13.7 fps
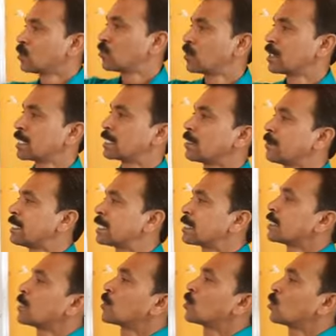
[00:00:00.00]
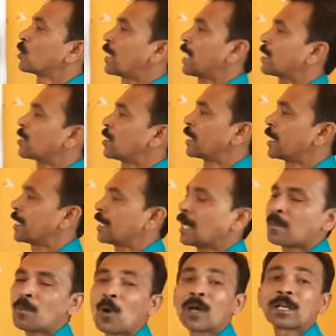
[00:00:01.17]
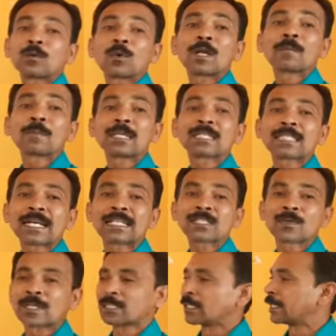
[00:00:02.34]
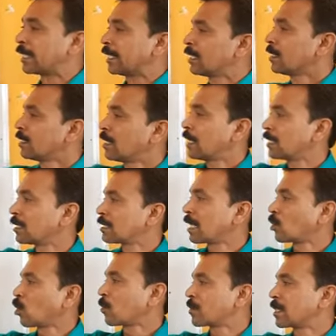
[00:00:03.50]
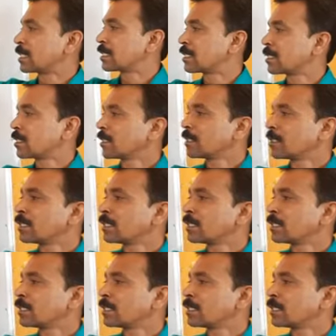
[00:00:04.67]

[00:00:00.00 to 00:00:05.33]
First sum is 2 tan 30 upon 1 plus tan square 30. And these are the options.